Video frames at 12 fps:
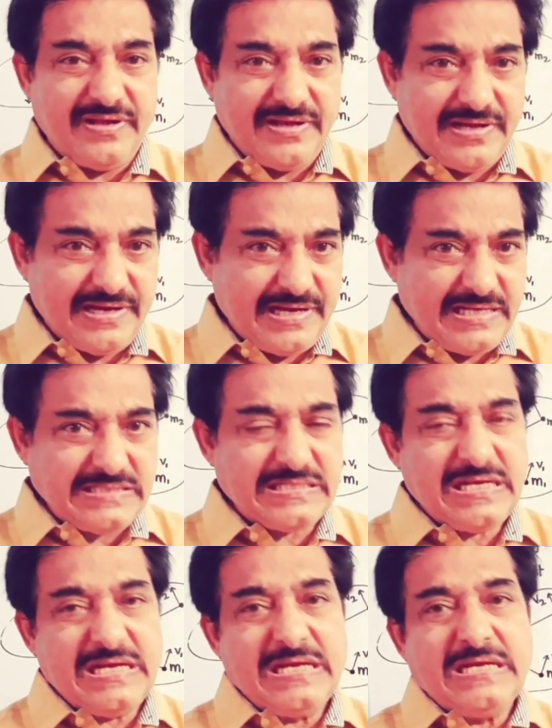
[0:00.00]
as
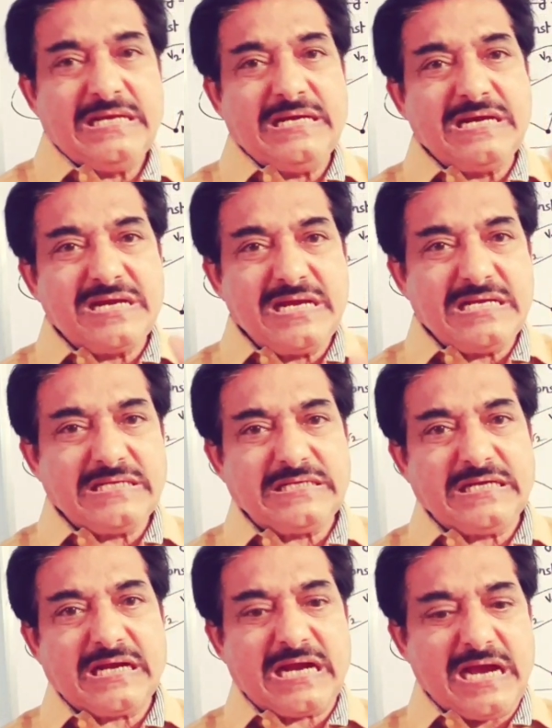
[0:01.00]
it is
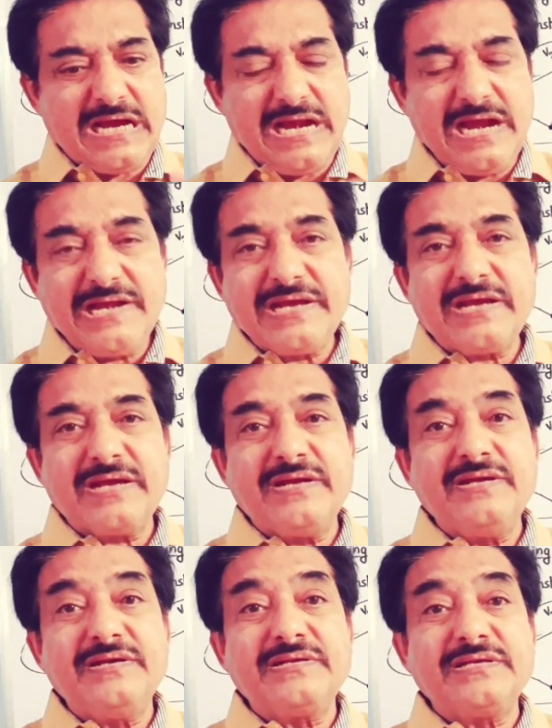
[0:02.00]
the kinetic
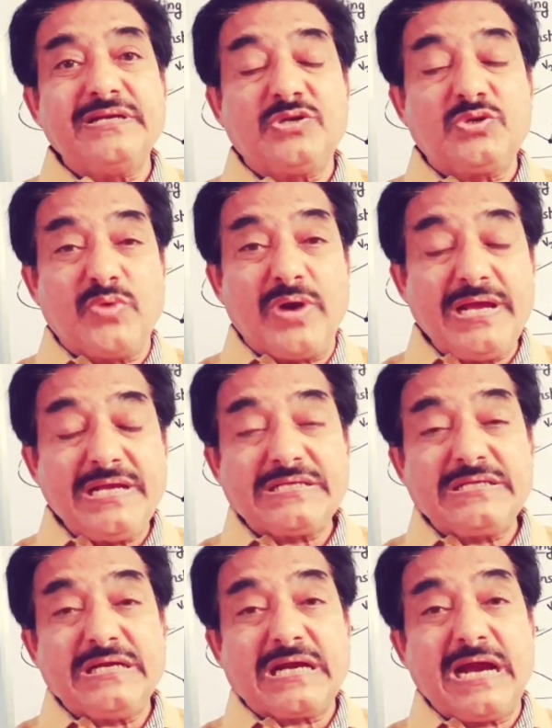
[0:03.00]
energy twice
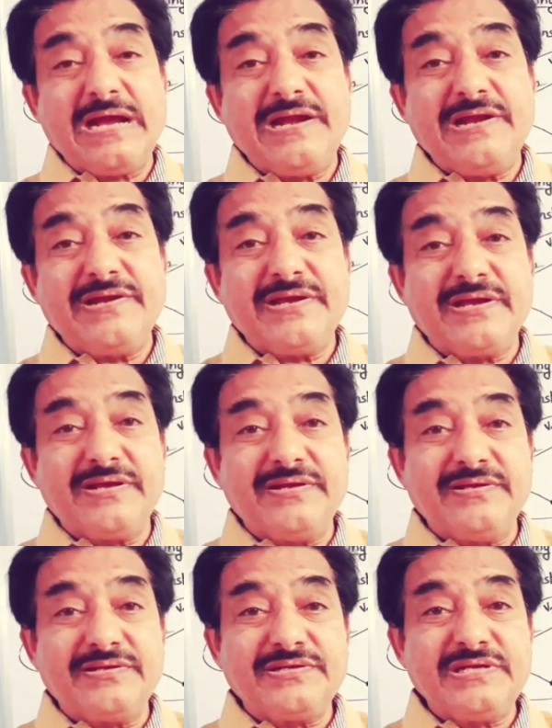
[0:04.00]
the kinetic
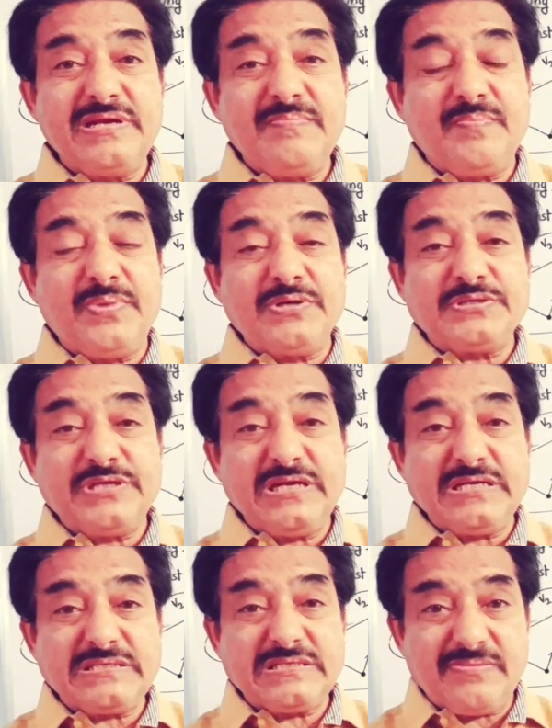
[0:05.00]
energy
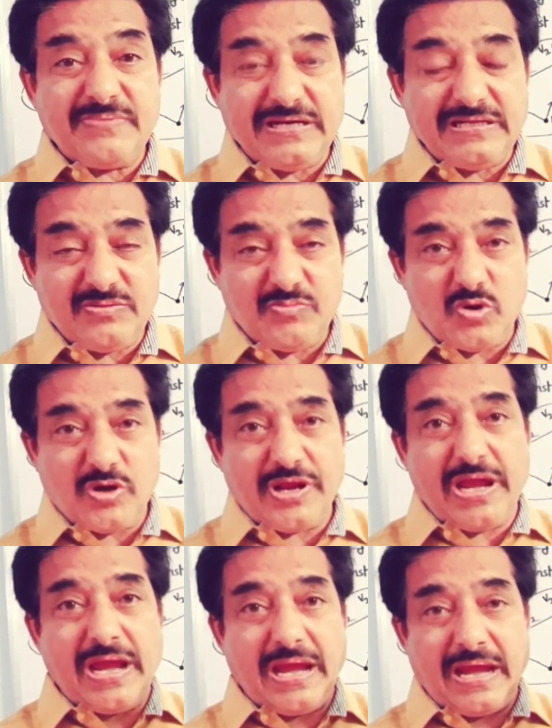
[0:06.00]
possessed by the
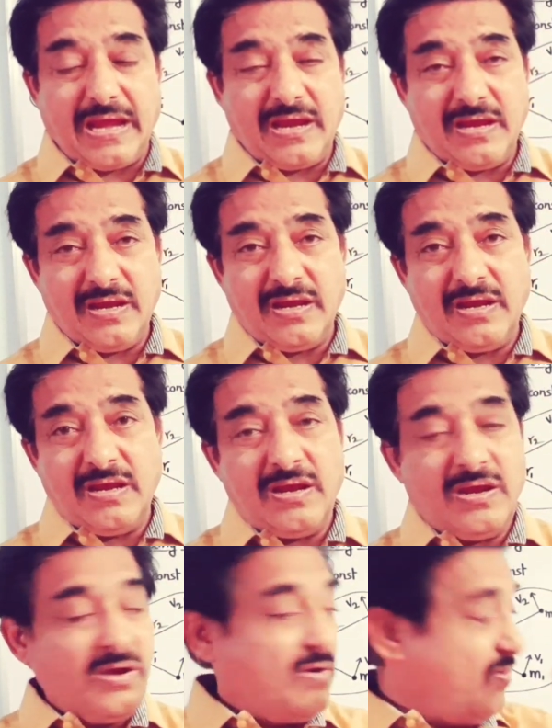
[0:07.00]
body
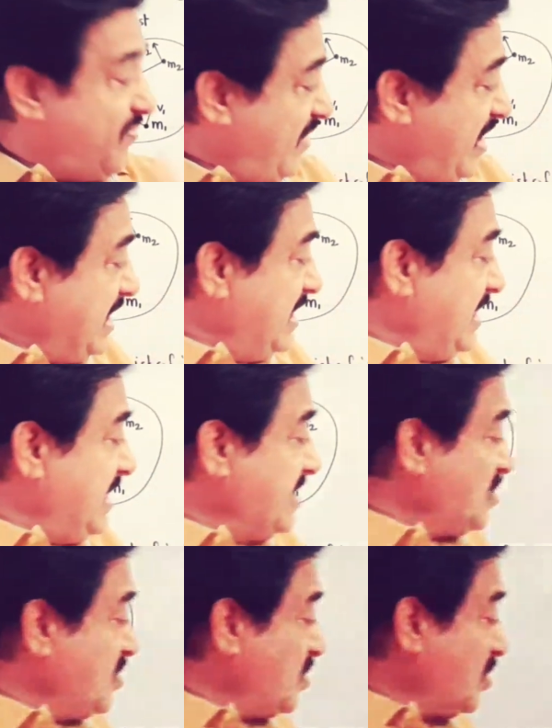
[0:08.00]
when it
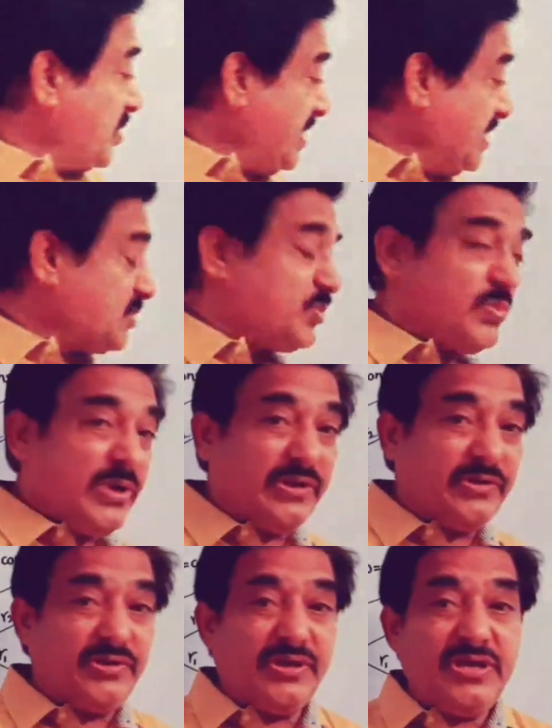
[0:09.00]
rotates
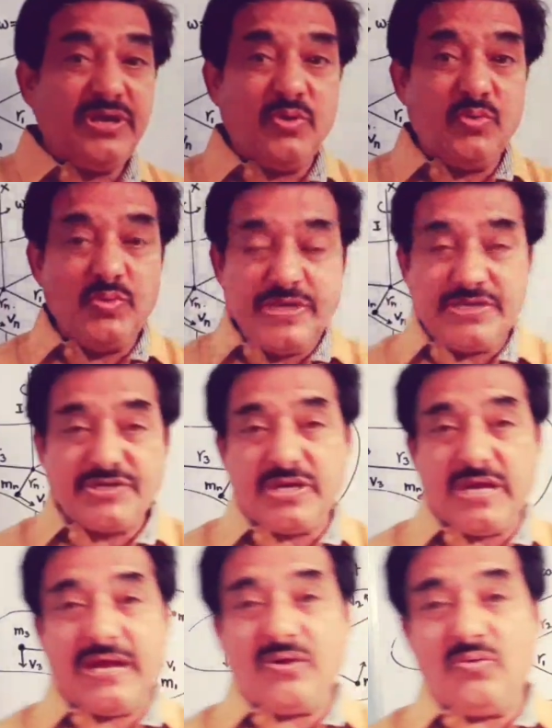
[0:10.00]
with unit
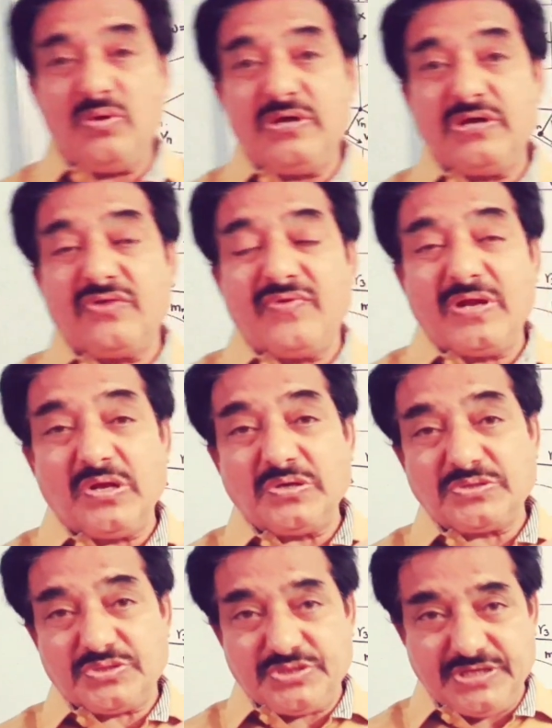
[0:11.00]
angular
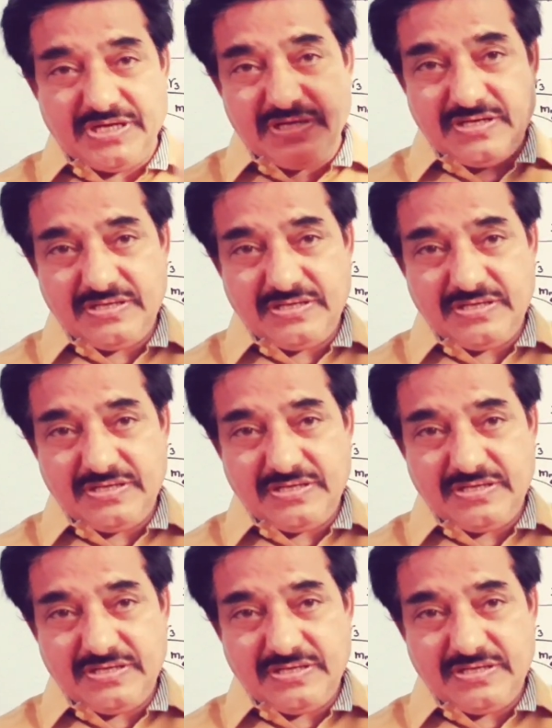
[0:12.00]
velocity.